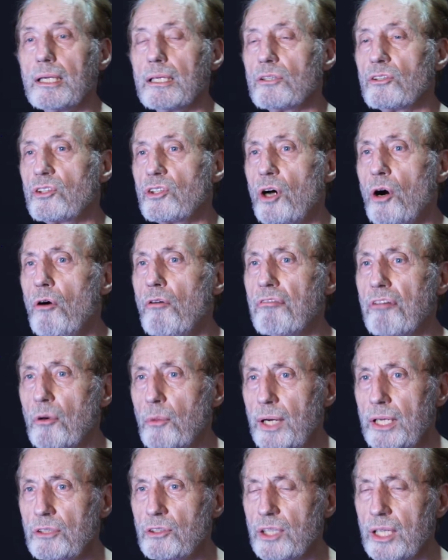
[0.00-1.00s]
So,
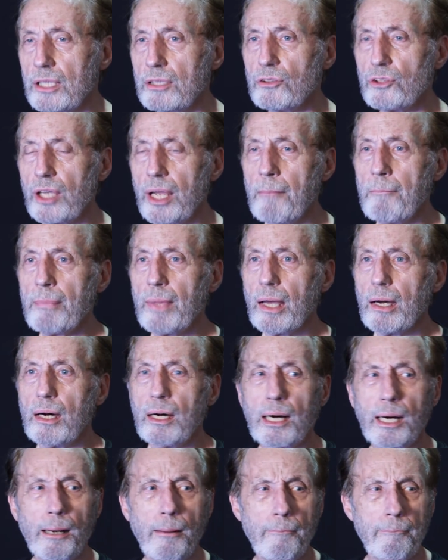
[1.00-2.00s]
for instance,
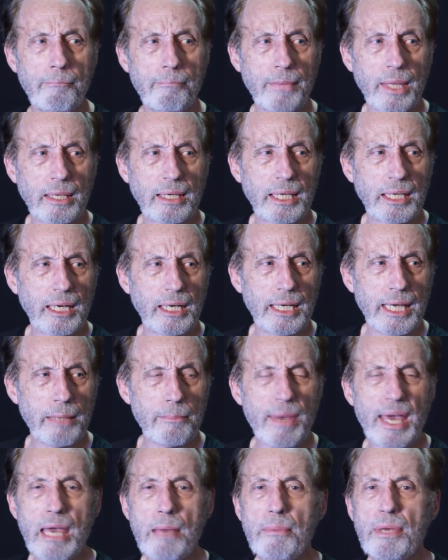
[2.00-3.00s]
a
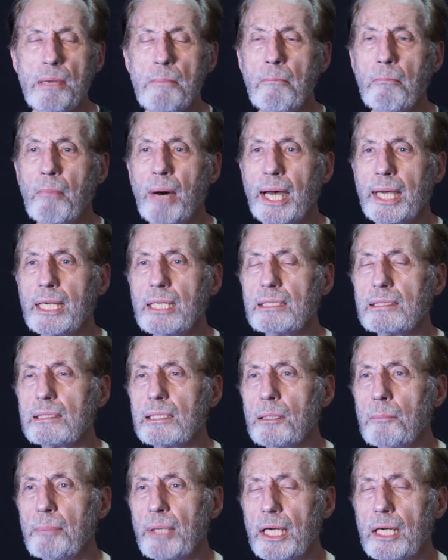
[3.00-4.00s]
baby might
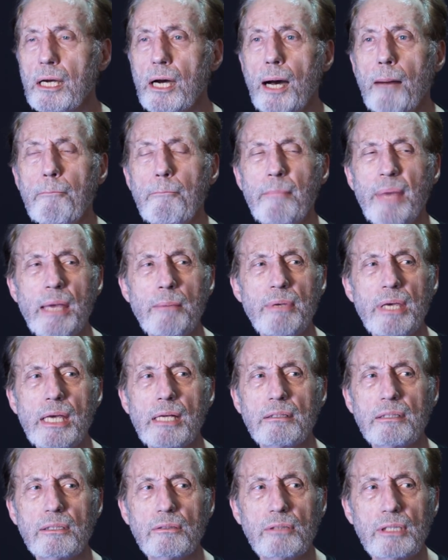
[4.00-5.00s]
pick up, maybe
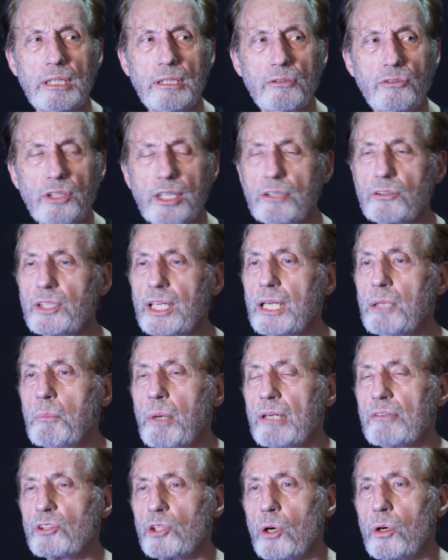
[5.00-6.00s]
at 16
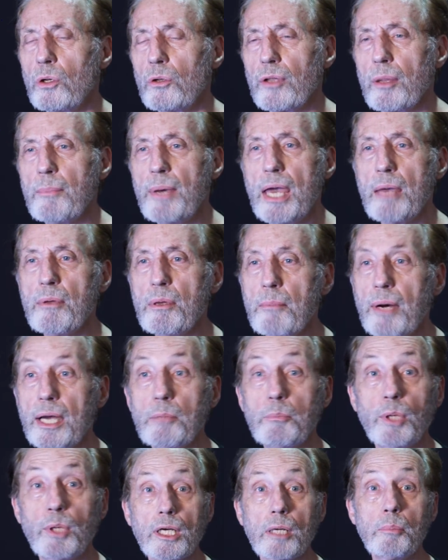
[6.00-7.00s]
months old, a baby
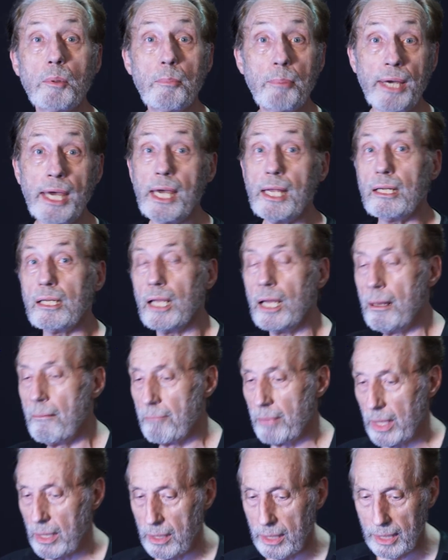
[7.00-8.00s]
might up a pen
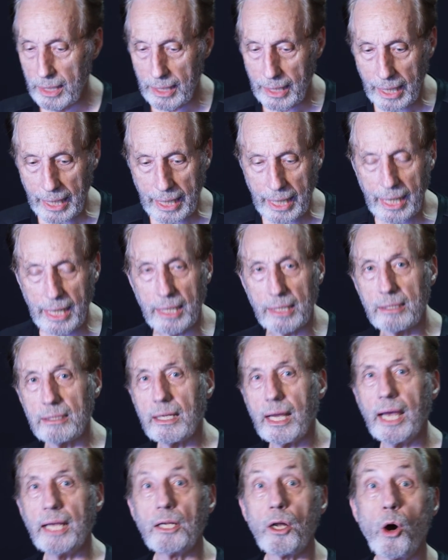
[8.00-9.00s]

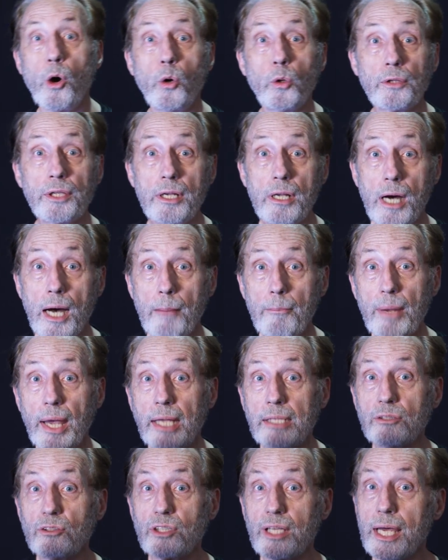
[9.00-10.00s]
and hold it up
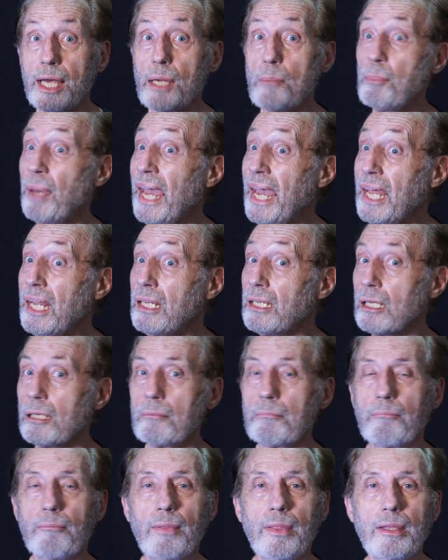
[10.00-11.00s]
and say, "Pen."
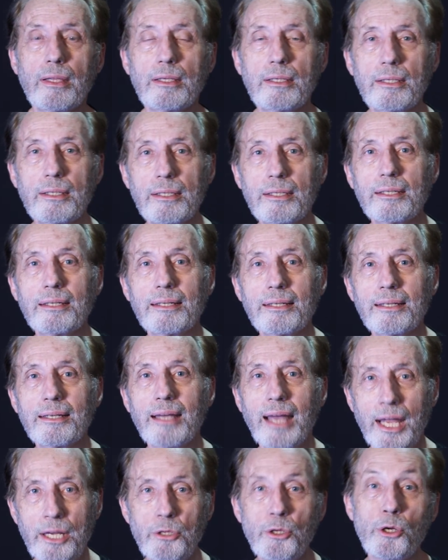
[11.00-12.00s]

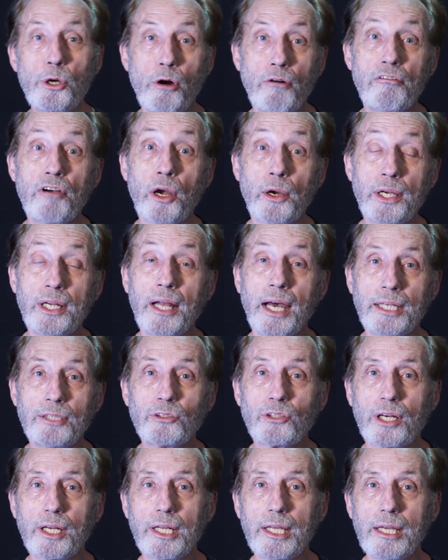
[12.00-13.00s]
And you go, "Very
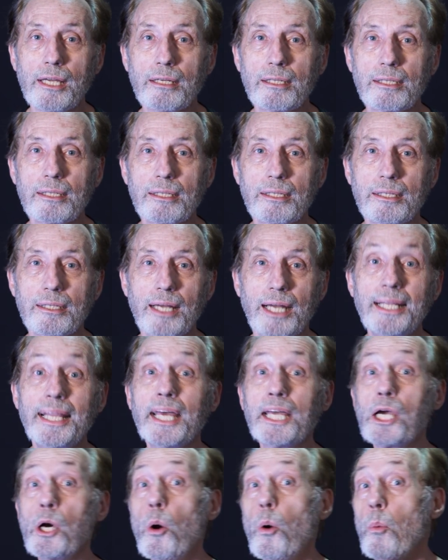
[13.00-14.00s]
nice, honey." And
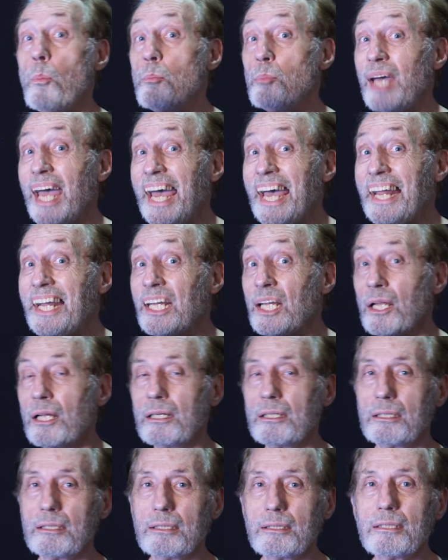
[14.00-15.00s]
they go, "Pen."
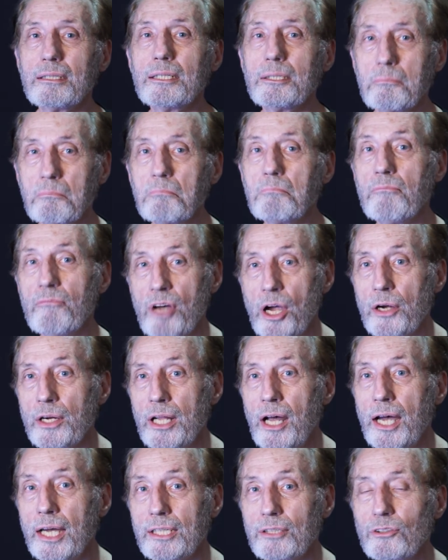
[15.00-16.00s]
"Very
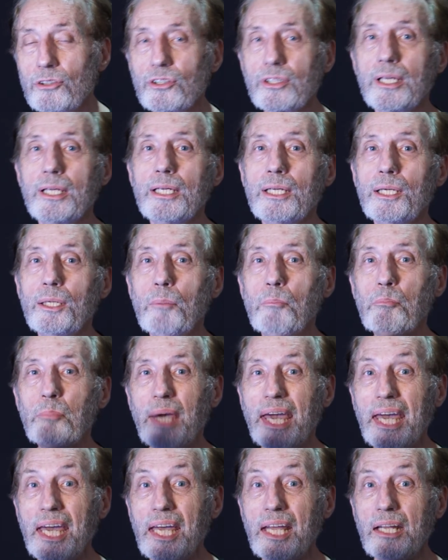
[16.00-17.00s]
nice."
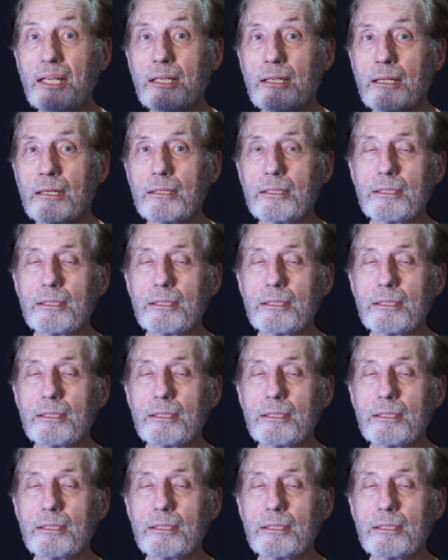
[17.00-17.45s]
"Pen."